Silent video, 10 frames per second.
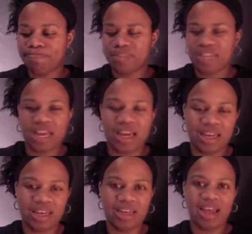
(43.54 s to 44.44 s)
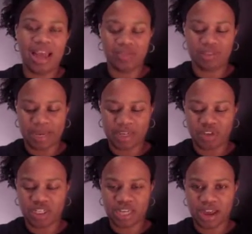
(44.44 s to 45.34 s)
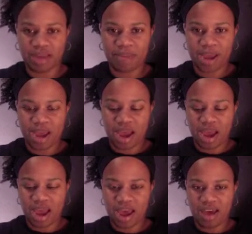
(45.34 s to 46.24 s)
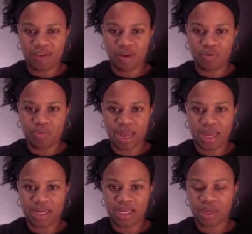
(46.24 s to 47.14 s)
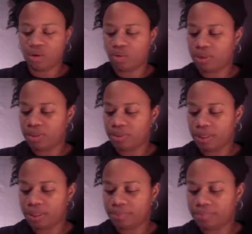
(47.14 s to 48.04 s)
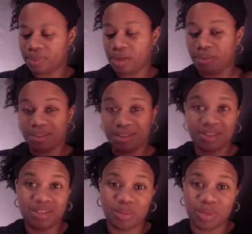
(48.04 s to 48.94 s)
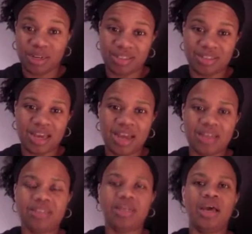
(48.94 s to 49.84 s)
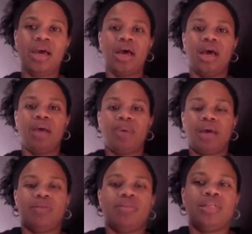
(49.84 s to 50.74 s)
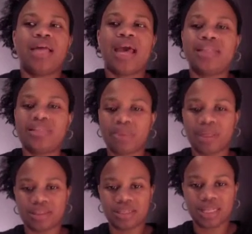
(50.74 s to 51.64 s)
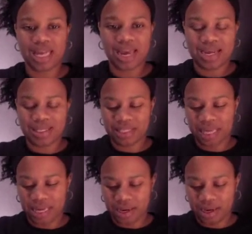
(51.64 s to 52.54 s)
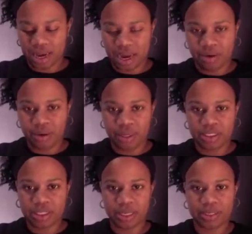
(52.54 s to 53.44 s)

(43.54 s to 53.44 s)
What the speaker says: I have some extra time. I have a notepad here with a couple of things that I want to discuss about the last month's class and how it